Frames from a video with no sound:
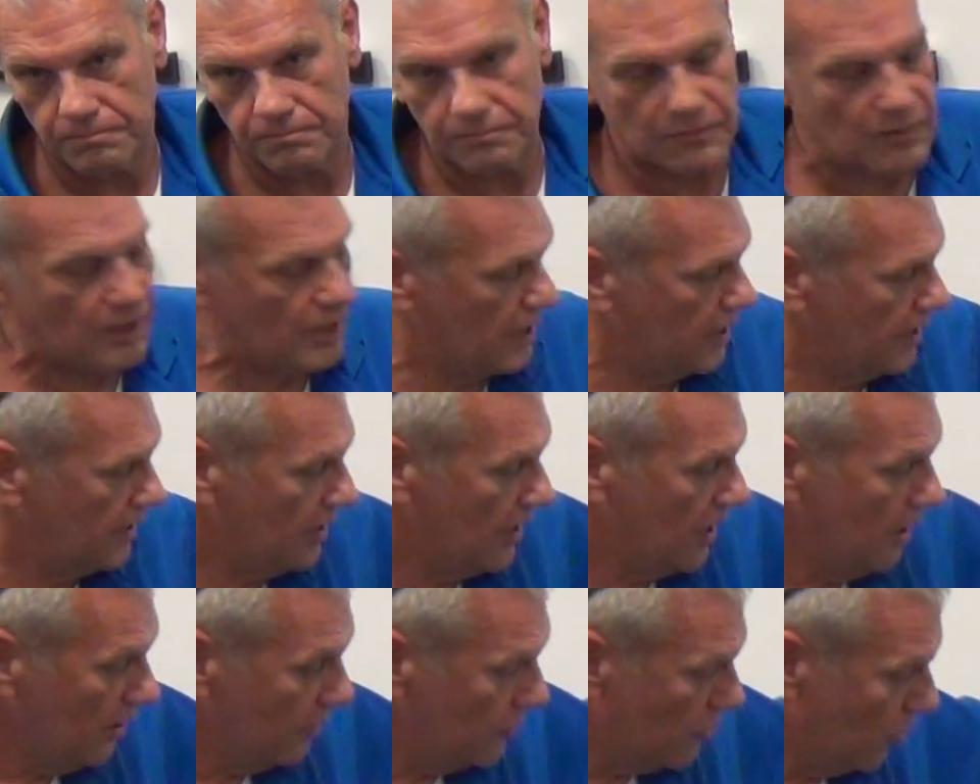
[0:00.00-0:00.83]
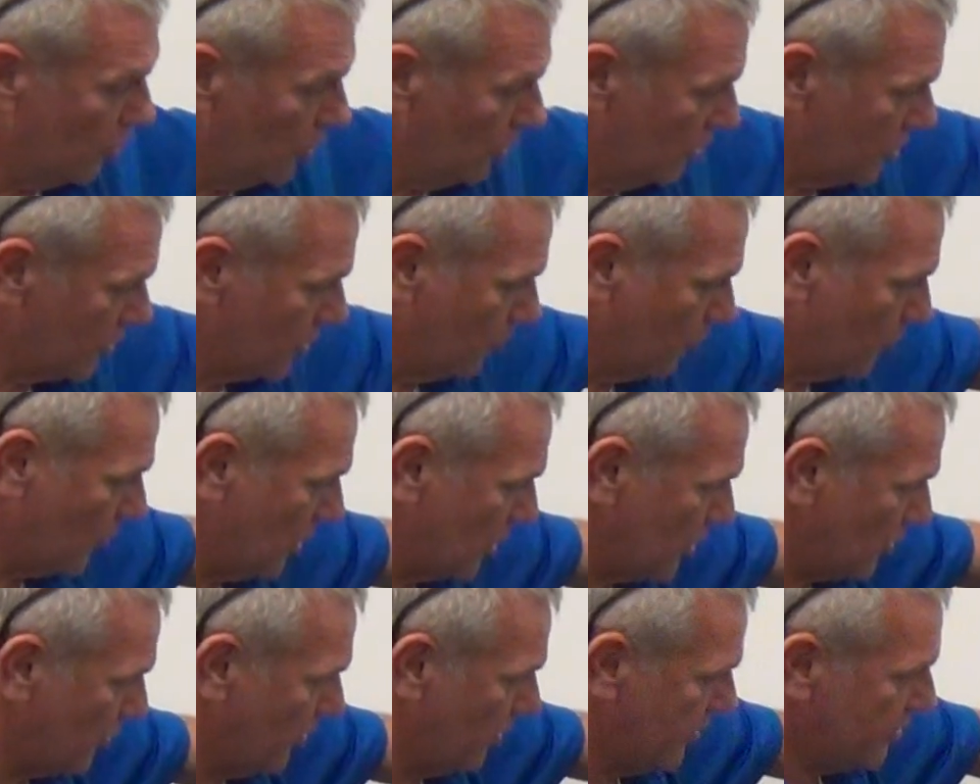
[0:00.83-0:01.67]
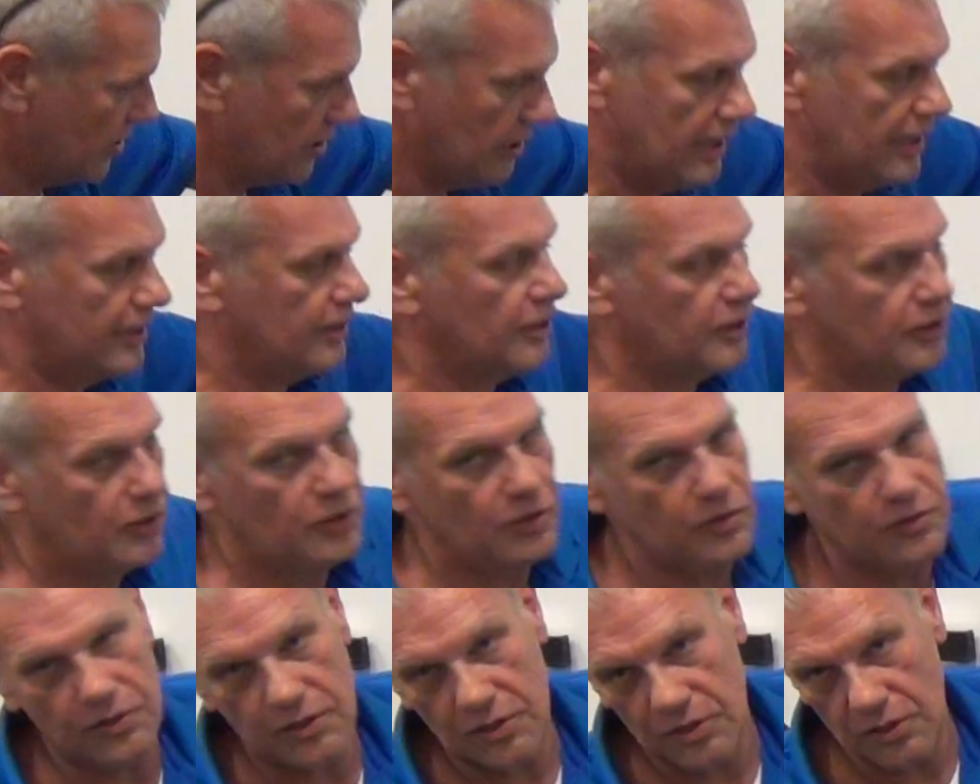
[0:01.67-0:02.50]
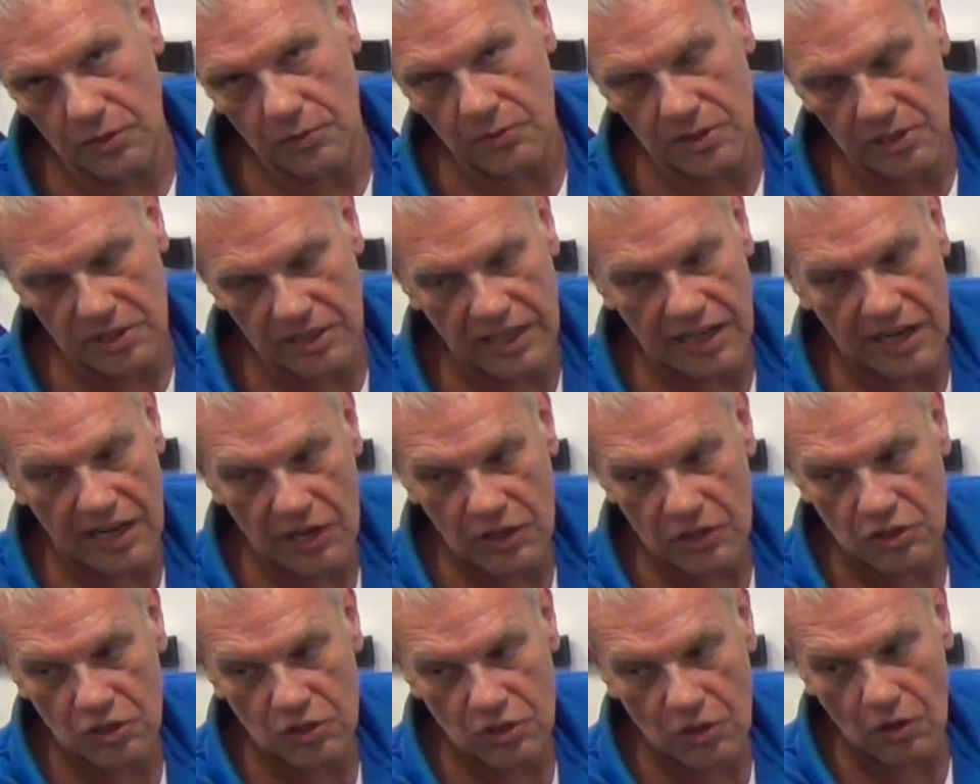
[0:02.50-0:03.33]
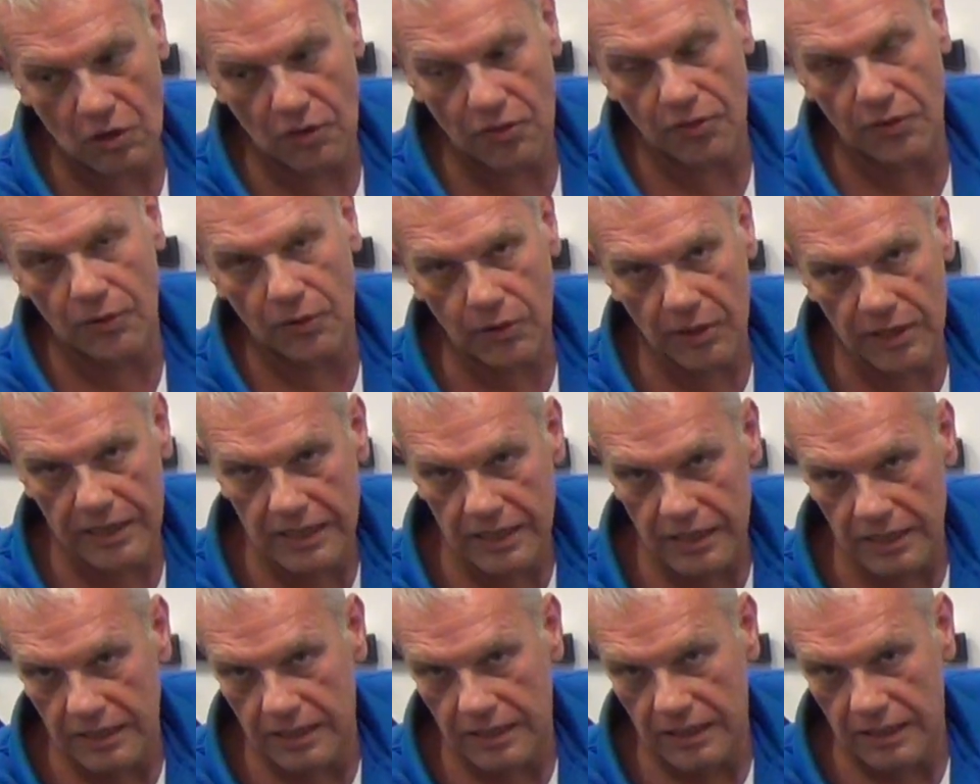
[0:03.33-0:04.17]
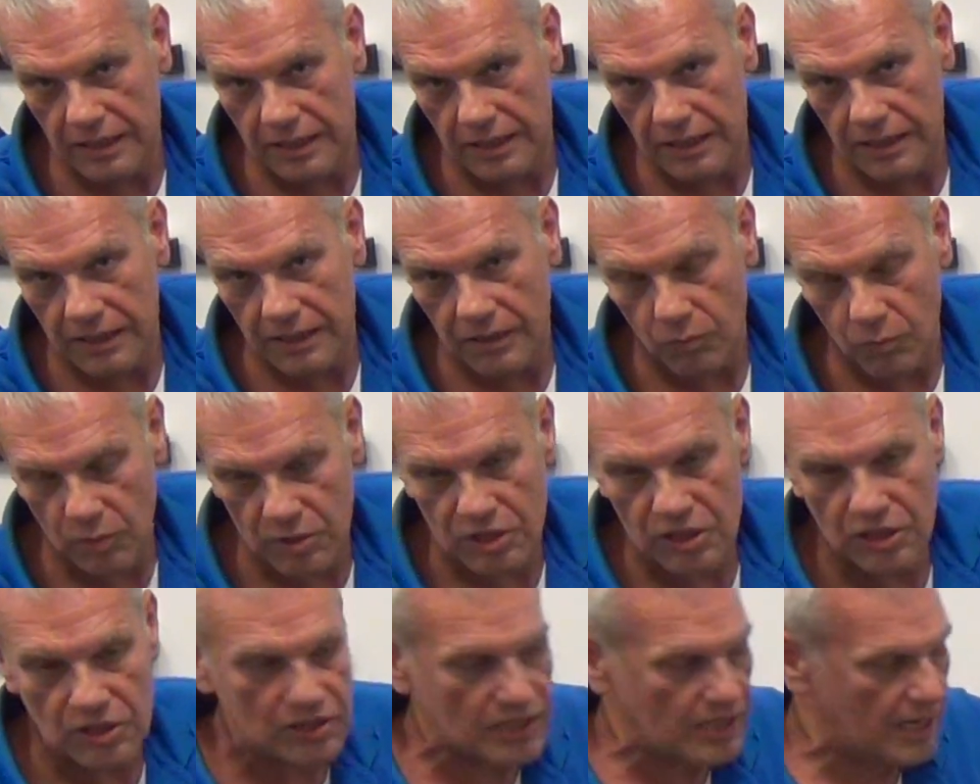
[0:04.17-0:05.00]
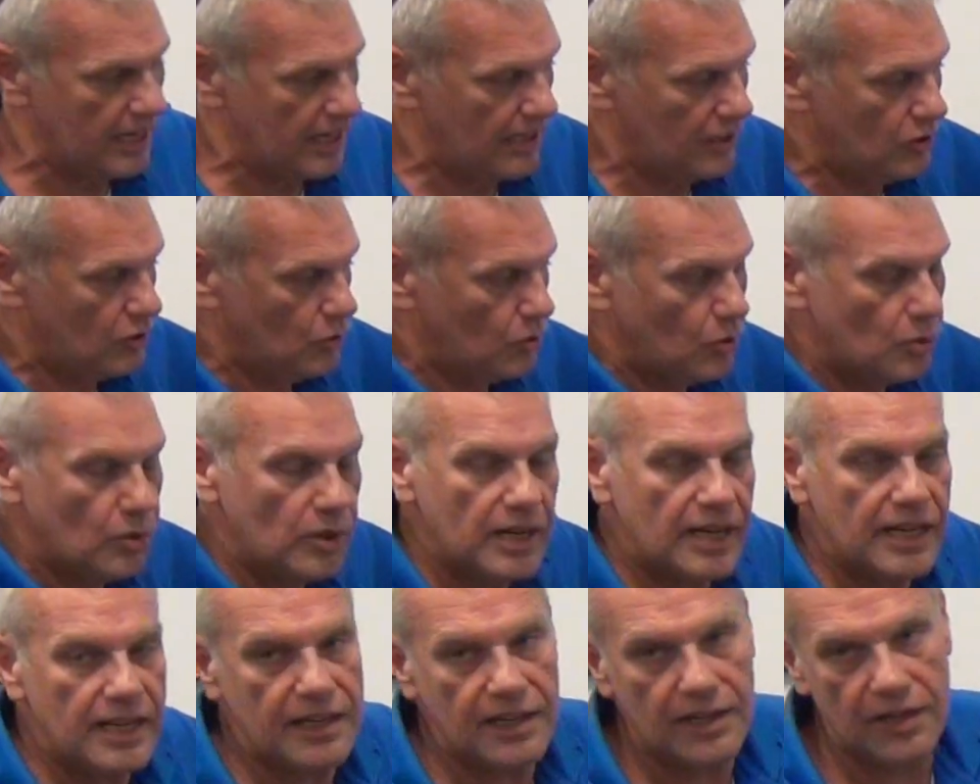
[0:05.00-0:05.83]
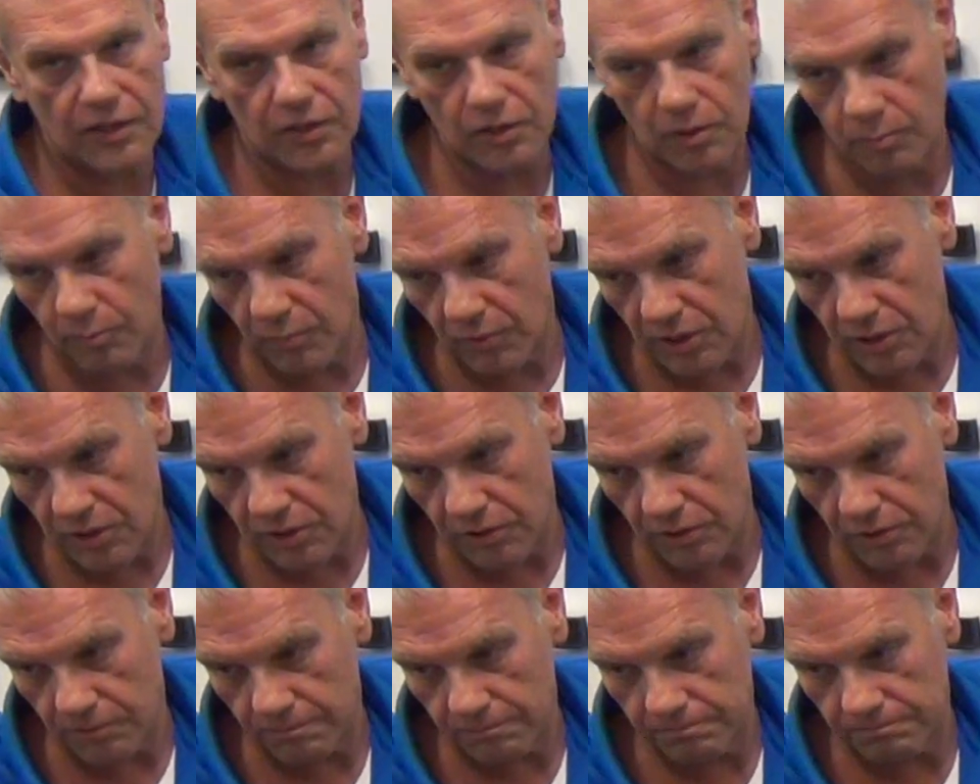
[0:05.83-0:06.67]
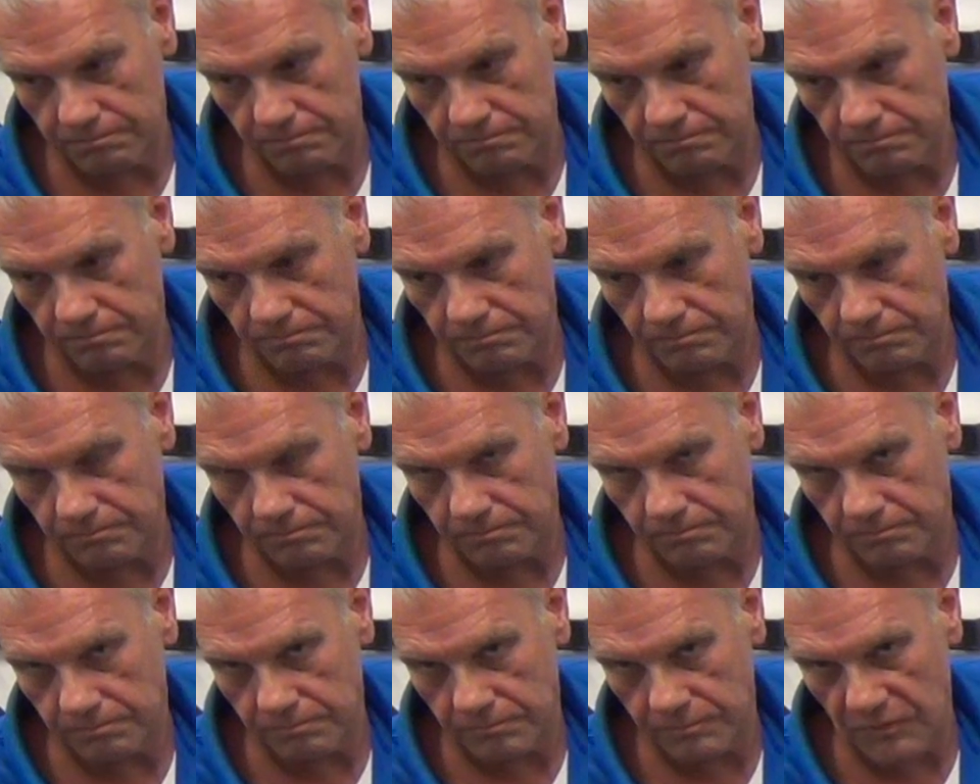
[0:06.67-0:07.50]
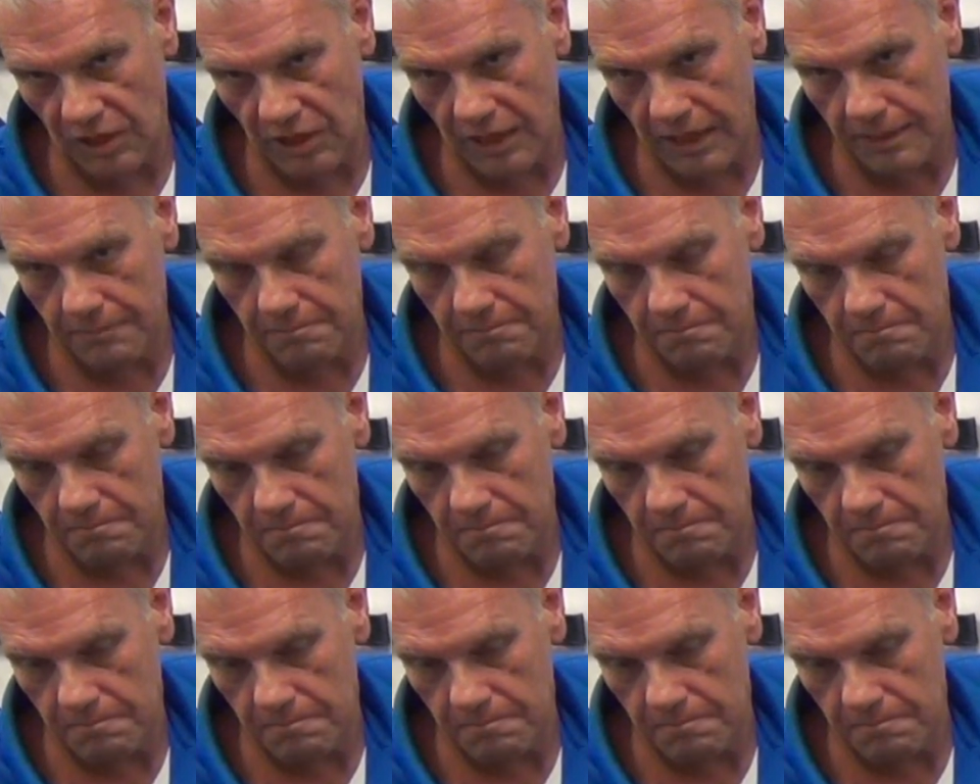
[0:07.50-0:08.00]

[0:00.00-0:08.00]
Okay. The oilless compressor we've selected to do this on is the AirStar 30, which is a dual head air compressor. Okay.